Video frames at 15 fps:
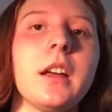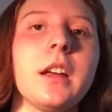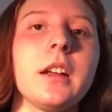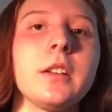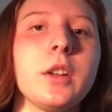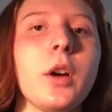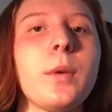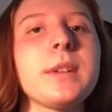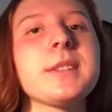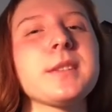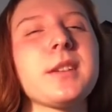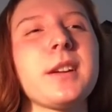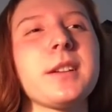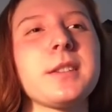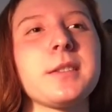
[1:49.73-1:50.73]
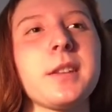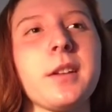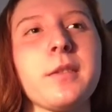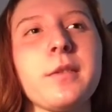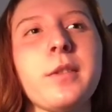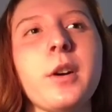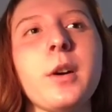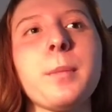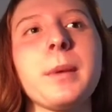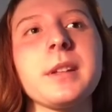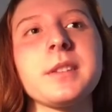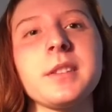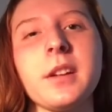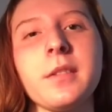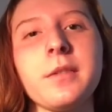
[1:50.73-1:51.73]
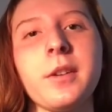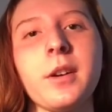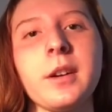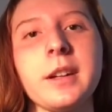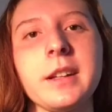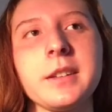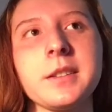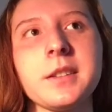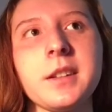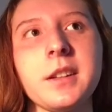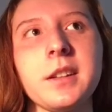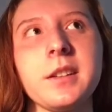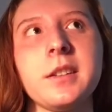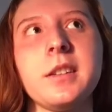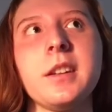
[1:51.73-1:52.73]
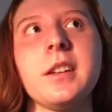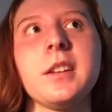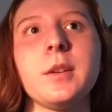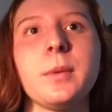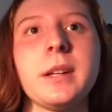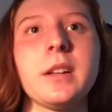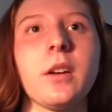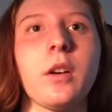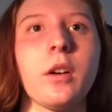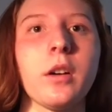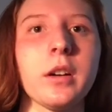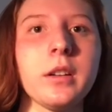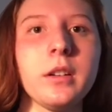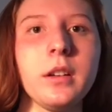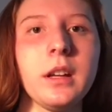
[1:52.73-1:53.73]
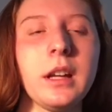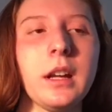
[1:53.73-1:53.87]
no, it's not Sunfall, but Sunfall is continuing on.